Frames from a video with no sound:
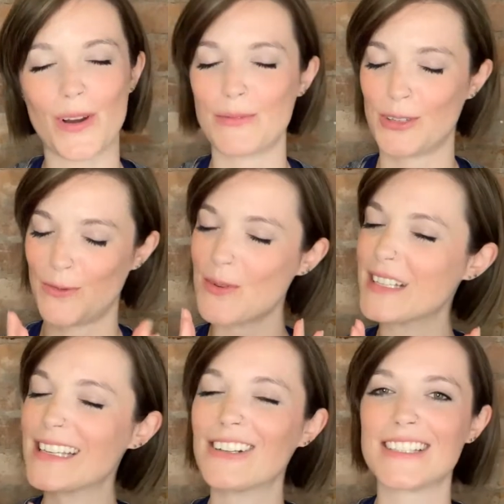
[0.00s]
I'm just
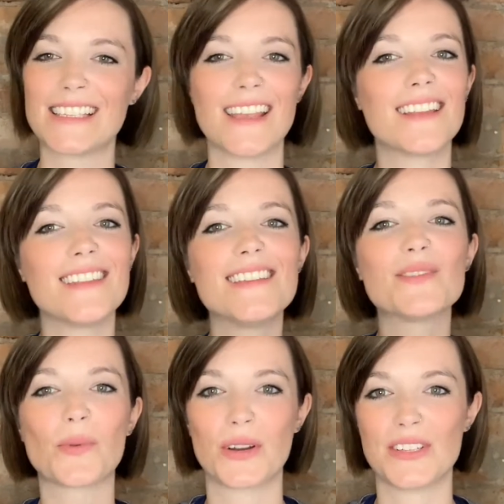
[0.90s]
focusing on saying these
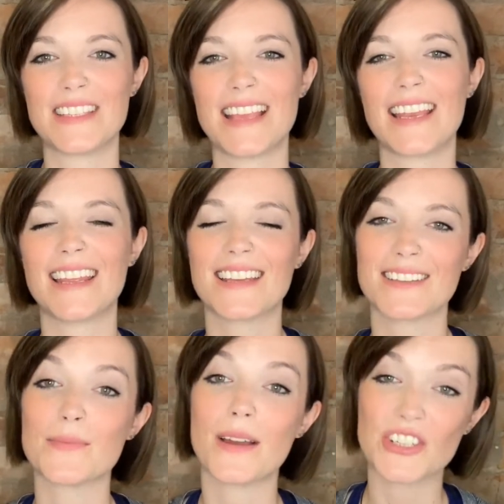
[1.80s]
words. Then it
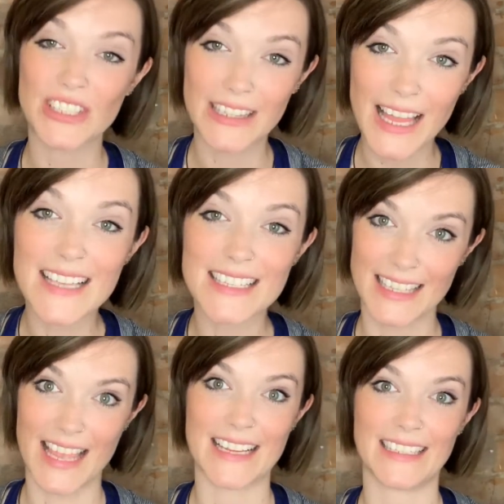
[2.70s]
is much less
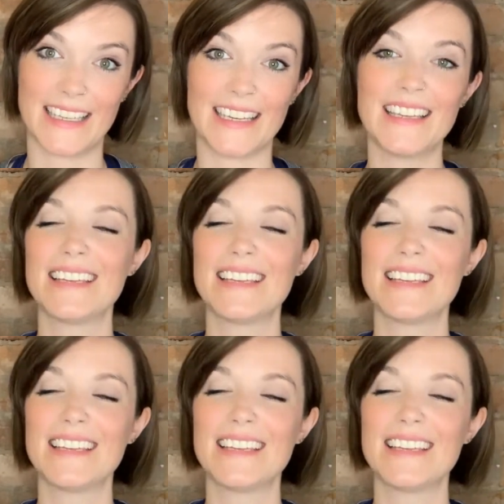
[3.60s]
likely